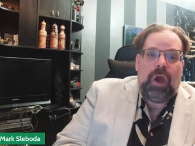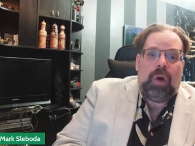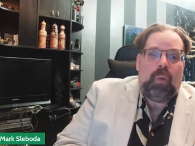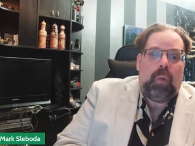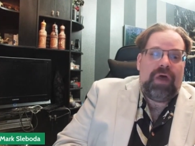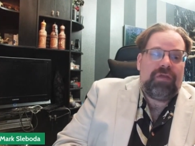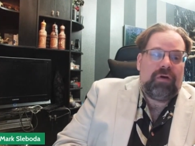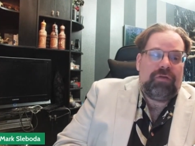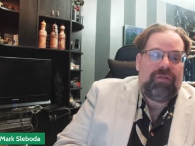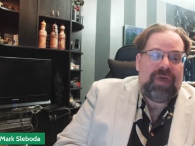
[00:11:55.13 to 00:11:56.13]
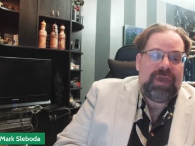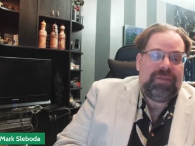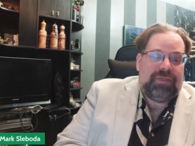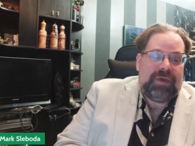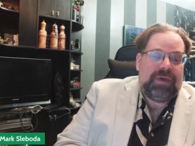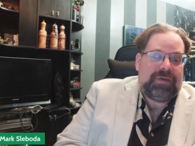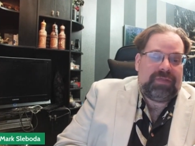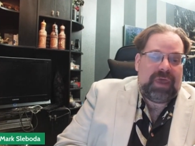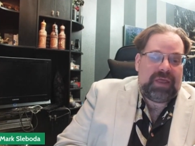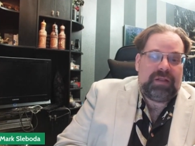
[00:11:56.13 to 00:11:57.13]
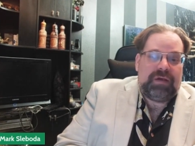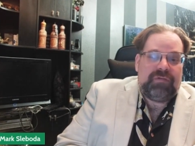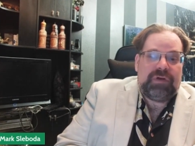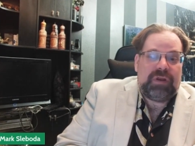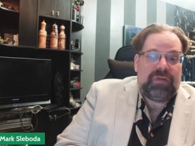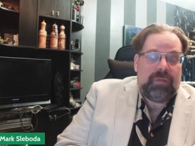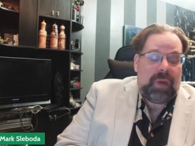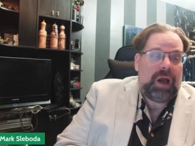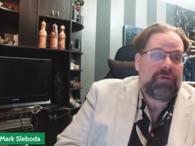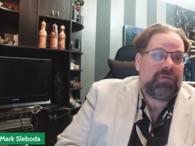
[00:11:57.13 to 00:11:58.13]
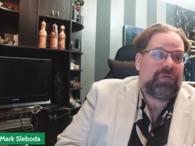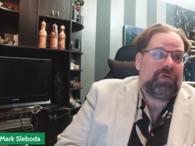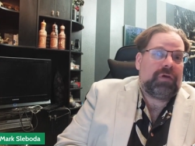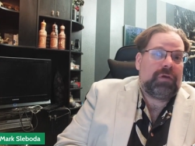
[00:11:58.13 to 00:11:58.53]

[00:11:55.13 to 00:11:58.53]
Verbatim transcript: whether they think they live in a democracy.